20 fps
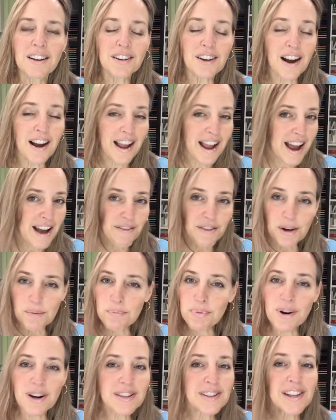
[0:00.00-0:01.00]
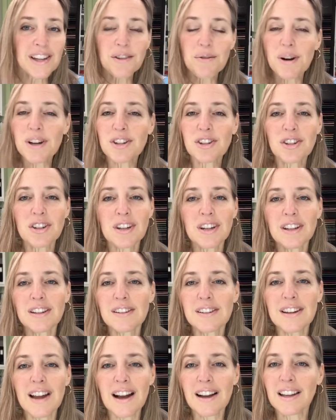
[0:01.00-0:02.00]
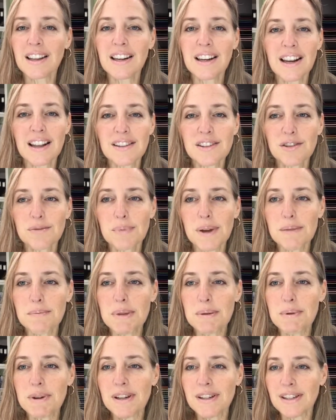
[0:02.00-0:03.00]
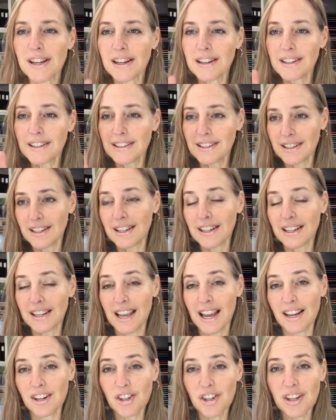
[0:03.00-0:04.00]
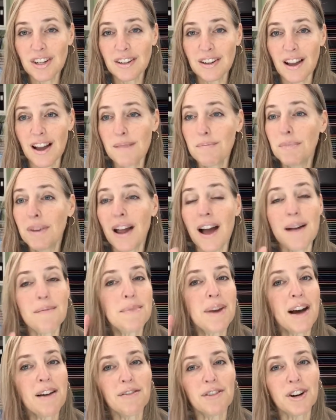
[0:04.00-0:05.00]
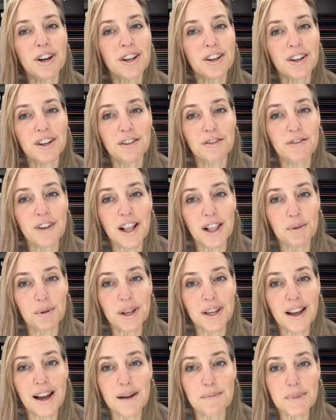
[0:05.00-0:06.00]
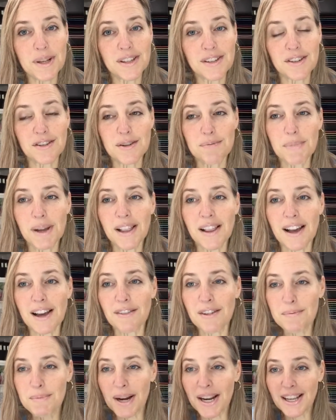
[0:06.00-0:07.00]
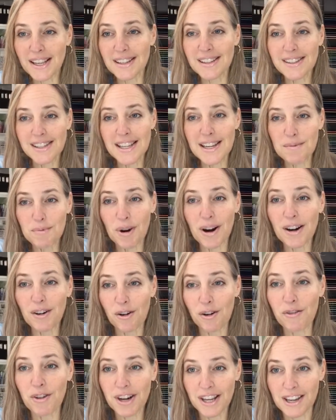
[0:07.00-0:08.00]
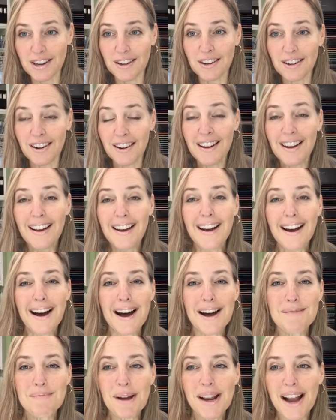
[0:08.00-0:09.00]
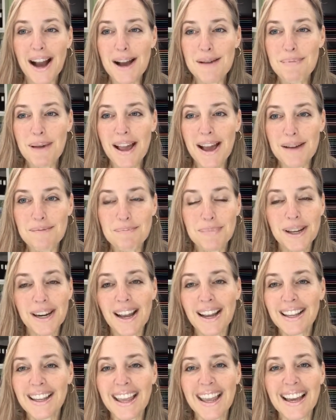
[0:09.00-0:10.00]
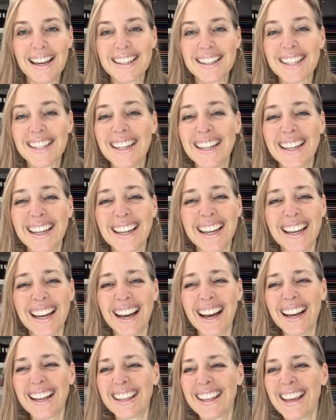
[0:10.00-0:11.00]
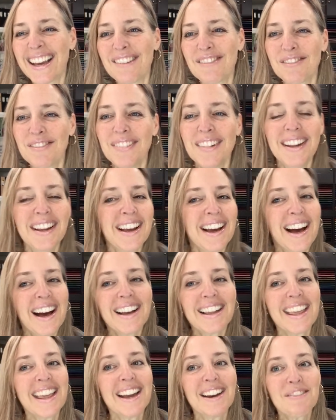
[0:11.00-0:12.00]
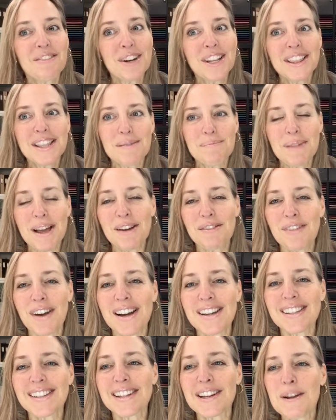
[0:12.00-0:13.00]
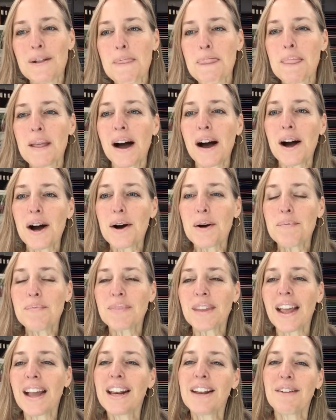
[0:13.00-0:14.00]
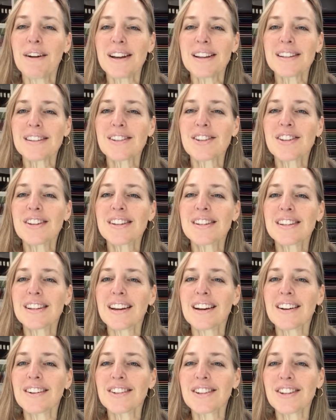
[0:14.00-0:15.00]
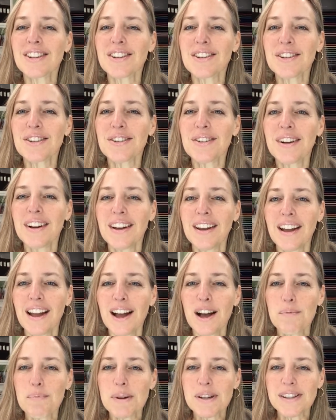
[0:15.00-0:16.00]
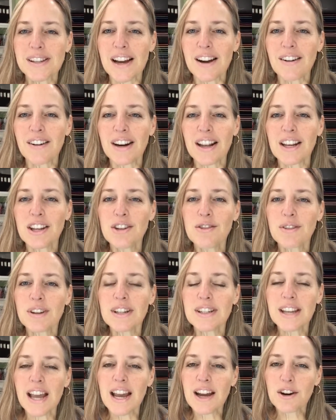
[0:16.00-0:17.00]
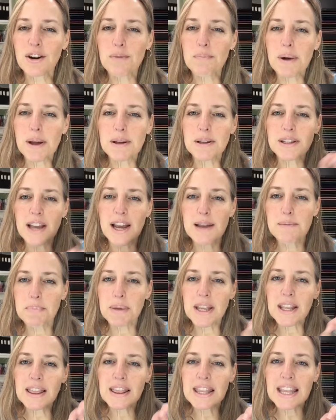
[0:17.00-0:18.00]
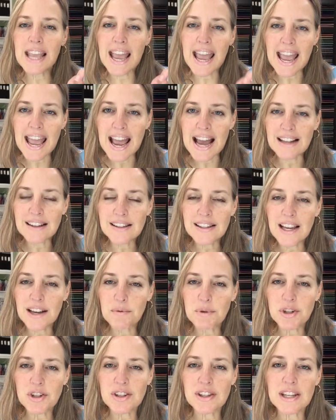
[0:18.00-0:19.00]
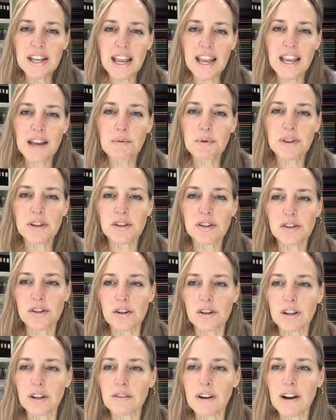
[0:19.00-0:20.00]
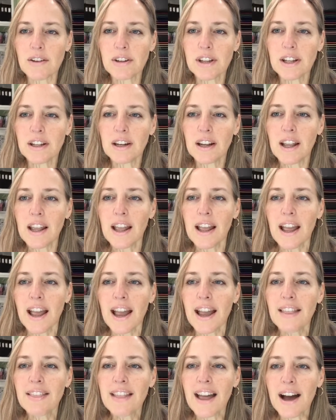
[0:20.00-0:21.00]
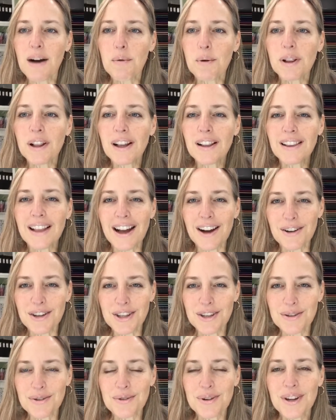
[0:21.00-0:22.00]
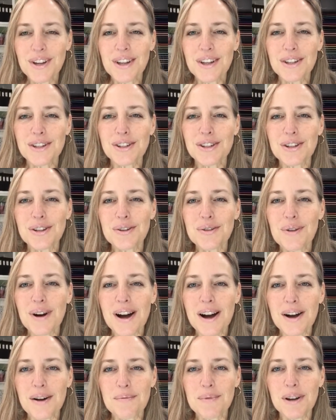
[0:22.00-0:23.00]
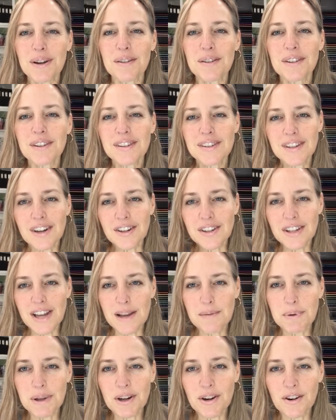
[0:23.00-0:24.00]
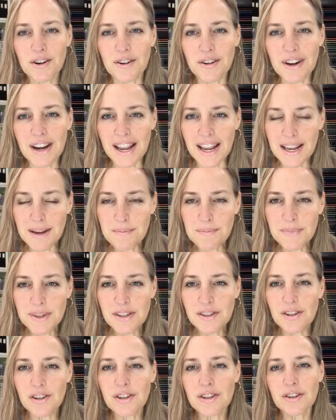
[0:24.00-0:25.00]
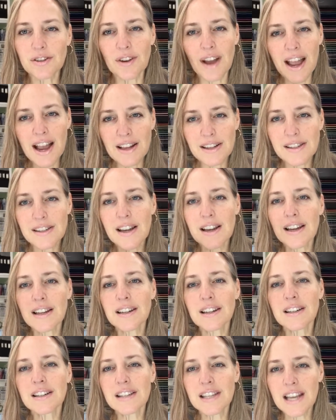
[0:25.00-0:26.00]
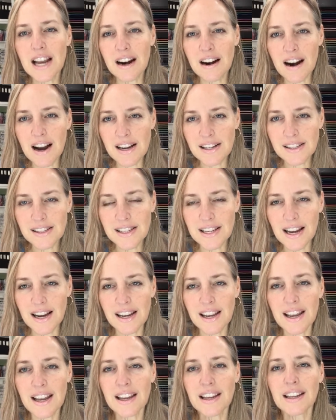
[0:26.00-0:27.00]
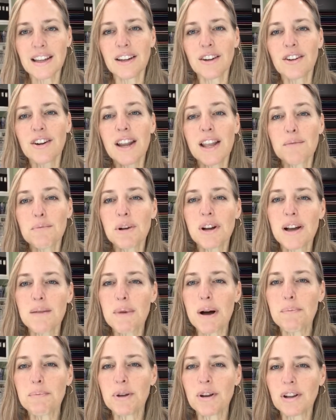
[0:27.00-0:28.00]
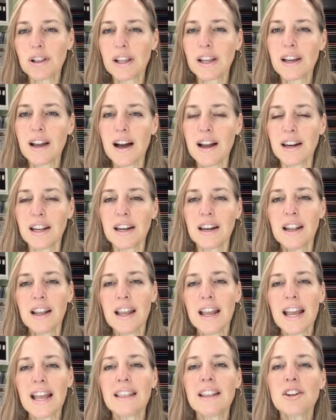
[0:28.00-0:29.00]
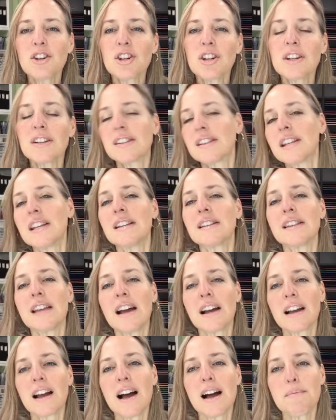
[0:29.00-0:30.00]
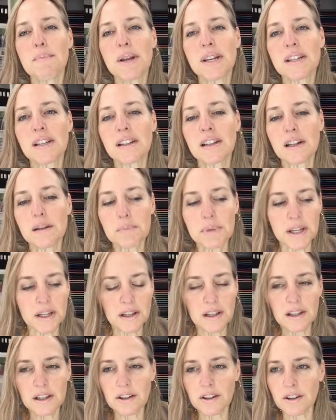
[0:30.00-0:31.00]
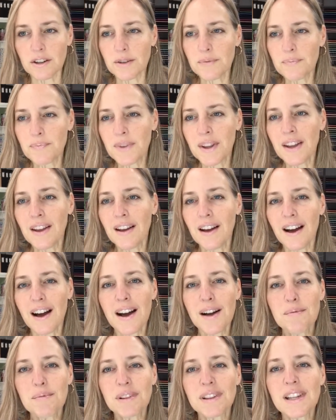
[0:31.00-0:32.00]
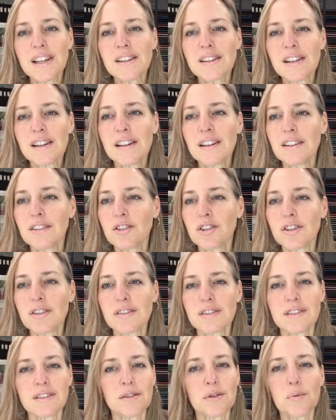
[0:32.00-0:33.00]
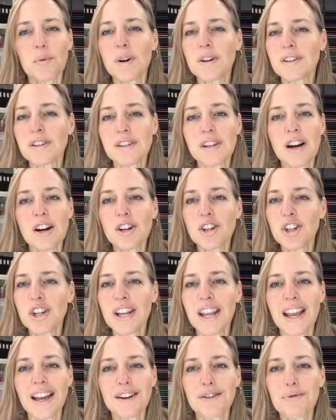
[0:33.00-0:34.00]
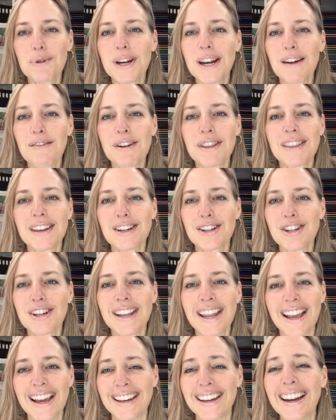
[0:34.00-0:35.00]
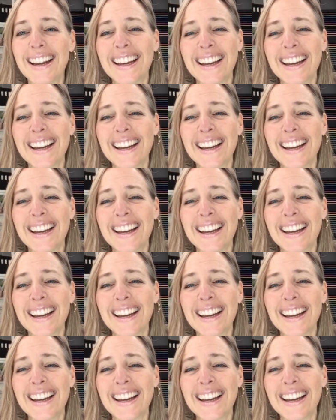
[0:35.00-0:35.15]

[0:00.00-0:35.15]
I have a pressing question. It's not getting answered by me because I didn't catch it. I'm not very good at following comments during my live. I mean, I can see them right over here on my iPad, but I can't I can't read them that fast. Anyways, she's there to help us out, and you can tag her by typing the @ sign, which is the A with the circle around it, and that will allow you to start typing her name. So you do @ sign TRICIA, and her name will come up. You click on it, and then she sees that comment a little bit clearer. Lisa just works as hard as she can to read everything she can.